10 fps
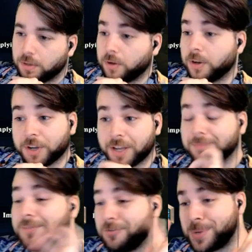Oh, okay.
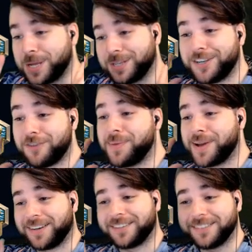Never mind. Never
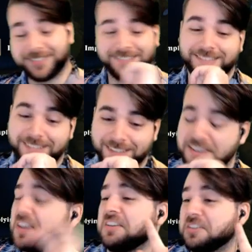mind.
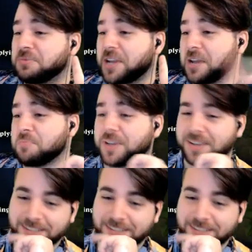Guess we're keeping it.